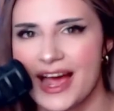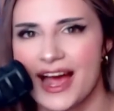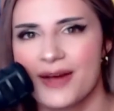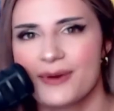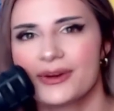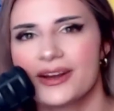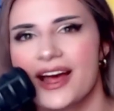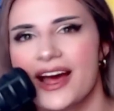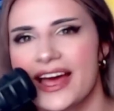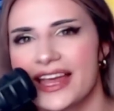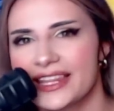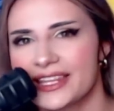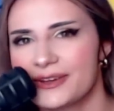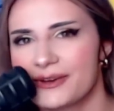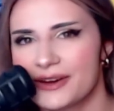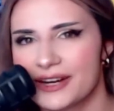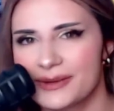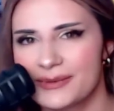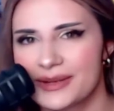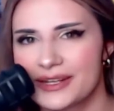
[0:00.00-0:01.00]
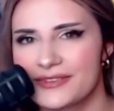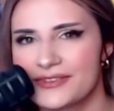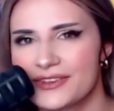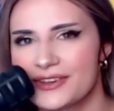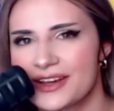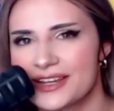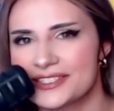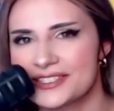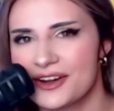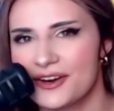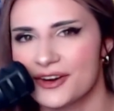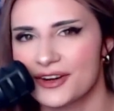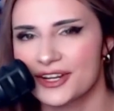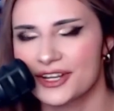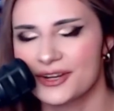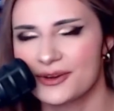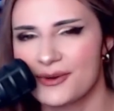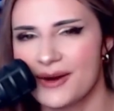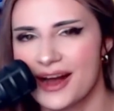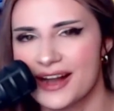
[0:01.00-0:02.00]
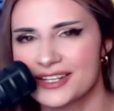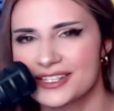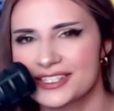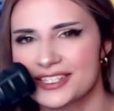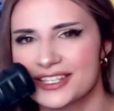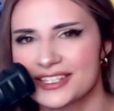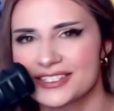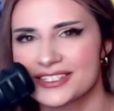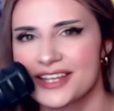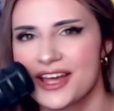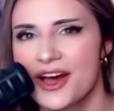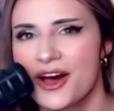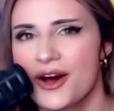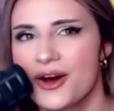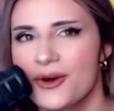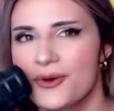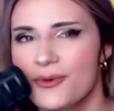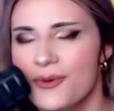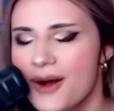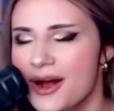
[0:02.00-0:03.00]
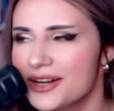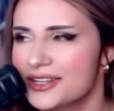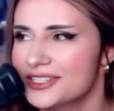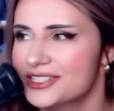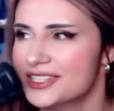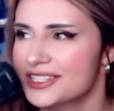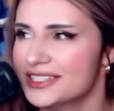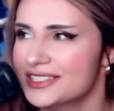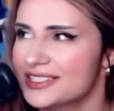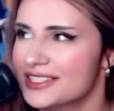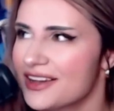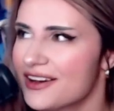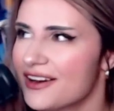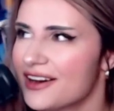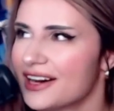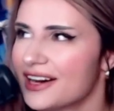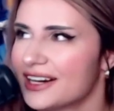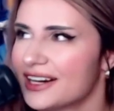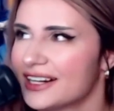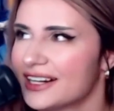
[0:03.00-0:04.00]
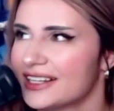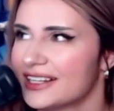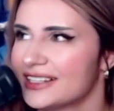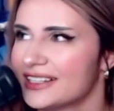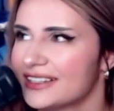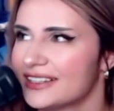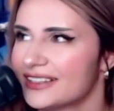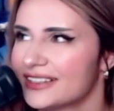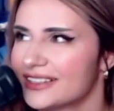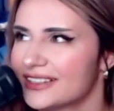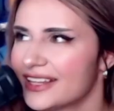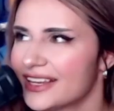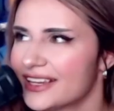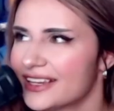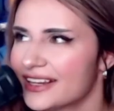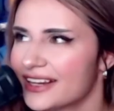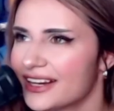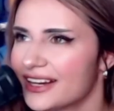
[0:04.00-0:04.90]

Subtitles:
I would highly recommend, if you guys are going to watch this on, like,